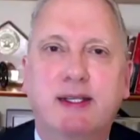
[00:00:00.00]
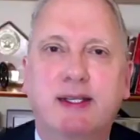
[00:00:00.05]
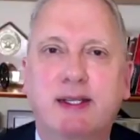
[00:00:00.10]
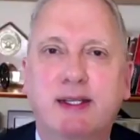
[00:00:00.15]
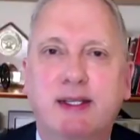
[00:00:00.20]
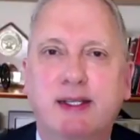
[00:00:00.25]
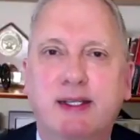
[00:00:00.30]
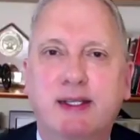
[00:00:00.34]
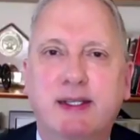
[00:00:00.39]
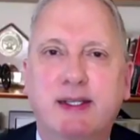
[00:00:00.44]

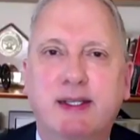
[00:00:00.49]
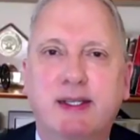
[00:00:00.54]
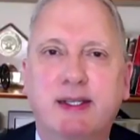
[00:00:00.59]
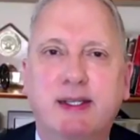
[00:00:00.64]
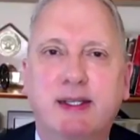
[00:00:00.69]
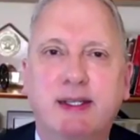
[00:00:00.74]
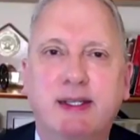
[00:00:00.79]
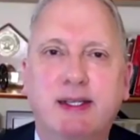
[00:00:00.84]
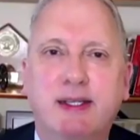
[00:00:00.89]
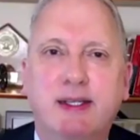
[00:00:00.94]

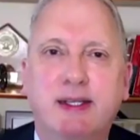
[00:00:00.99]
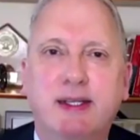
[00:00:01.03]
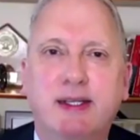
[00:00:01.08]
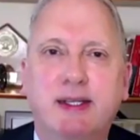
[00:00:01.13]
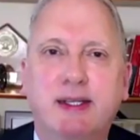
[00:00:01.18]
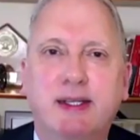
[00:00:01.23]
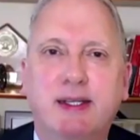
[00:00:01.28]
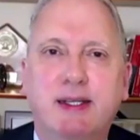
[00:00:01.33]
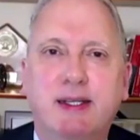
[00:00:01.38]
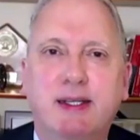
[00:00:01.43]

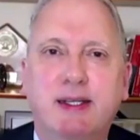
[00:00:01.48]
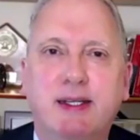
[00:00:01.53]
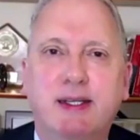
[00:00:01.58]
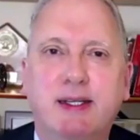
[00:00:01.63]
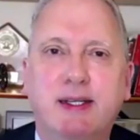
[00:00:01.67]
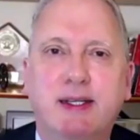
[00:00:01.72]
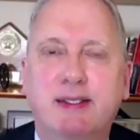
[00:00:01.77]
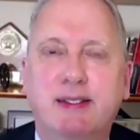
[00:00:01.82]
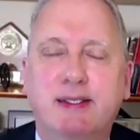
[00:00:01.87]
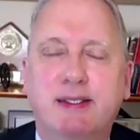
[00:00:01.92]

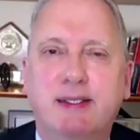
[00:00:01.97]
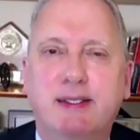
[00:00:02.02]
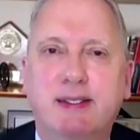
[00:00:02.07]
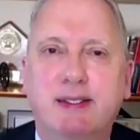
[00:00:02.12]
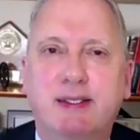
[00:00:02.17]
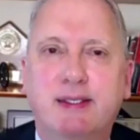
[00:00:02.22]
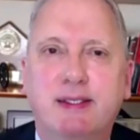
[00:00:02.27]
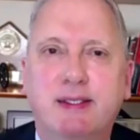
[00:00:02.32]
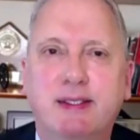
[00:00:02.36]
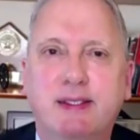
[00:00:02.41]

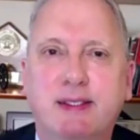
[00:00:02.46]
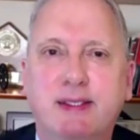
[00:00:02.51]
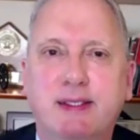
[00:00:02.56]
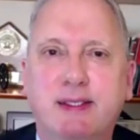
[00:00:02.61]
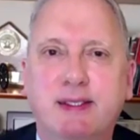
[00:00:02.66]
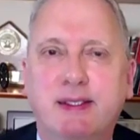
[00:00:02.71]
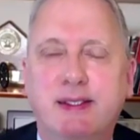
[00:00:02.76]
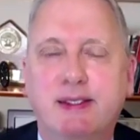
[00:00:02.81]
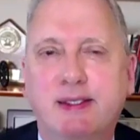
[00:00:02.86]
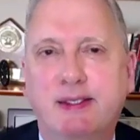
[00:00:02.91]

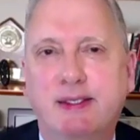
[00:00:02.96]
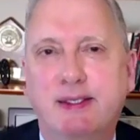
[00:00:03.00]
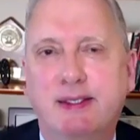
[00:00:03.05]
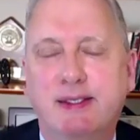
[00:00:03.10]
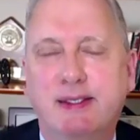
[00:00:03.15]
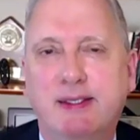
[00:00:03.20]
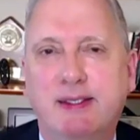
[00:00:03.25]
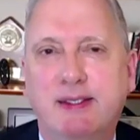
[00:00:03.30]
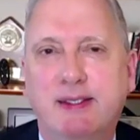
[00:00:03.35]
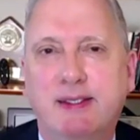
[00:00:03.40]

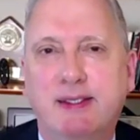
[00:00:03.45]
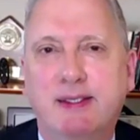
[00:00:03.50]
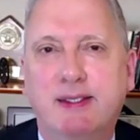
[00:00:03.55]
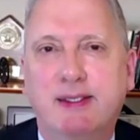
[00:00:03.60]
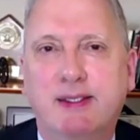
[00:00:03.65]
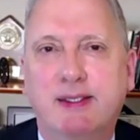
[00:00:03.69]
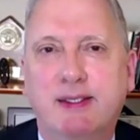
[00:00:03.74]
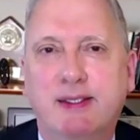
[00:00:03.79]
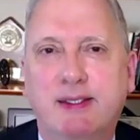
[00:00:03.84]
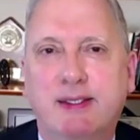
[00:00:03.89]

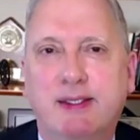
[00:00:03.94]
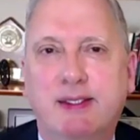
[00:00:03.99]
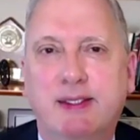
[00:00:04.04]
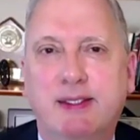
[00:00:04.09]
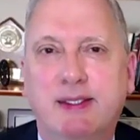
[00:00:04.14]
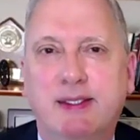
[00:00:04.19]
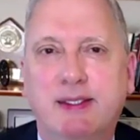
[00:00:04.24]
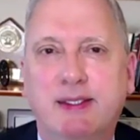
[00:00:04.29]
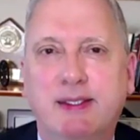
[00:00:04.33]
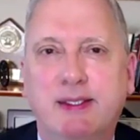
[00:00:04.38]

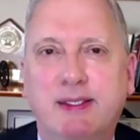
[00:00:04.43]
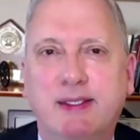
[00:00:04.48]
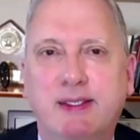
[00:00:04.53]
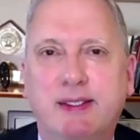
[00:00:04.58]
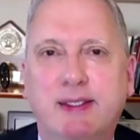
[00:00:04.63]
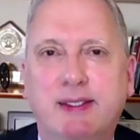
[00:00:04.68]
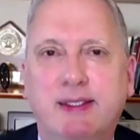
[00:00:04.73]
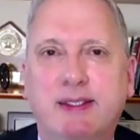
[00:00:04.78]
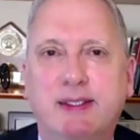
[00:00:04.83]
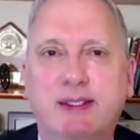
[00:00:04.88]

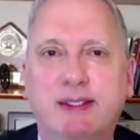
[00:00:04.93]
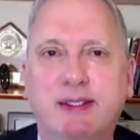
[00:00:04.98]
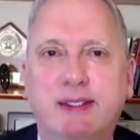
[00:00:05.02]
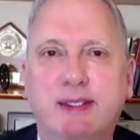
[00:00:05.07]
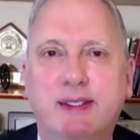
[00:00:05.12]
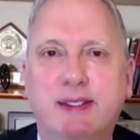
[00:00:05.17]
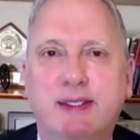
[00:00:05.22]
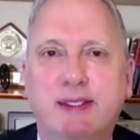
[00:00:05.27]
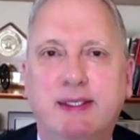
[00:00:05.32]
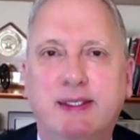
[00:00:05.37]

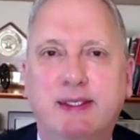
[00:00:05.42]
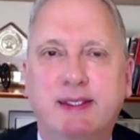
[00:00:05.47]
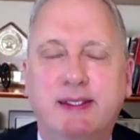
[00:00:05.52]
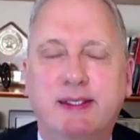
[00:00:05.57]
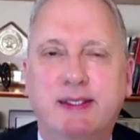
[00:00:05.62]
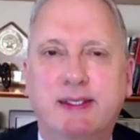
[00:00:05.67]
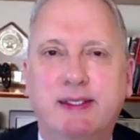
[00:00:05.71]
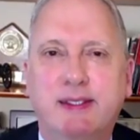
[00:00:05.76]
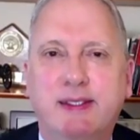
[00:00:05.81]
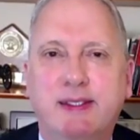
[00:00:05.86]

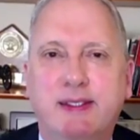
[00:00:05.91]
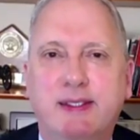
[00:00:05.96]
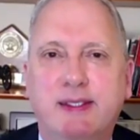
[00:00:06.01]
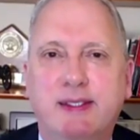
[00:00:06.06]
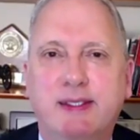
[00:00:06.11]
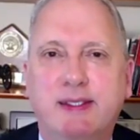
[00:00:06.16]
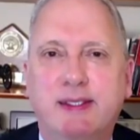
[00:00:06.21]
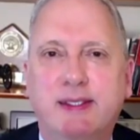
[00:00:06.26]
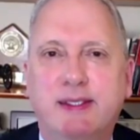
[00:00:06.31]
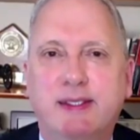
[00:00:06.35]

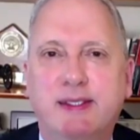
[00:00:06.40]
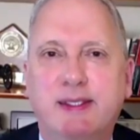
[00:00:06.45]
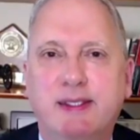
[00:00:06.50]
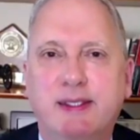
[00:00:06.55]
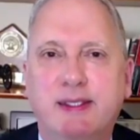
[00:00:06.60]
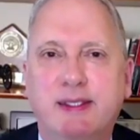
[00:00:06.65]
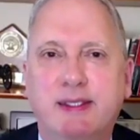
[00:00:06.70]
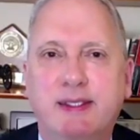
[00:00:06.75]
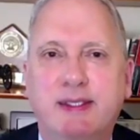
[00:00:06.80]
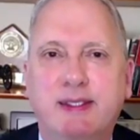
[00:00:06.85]

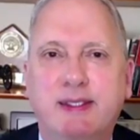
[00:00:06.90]
(silent)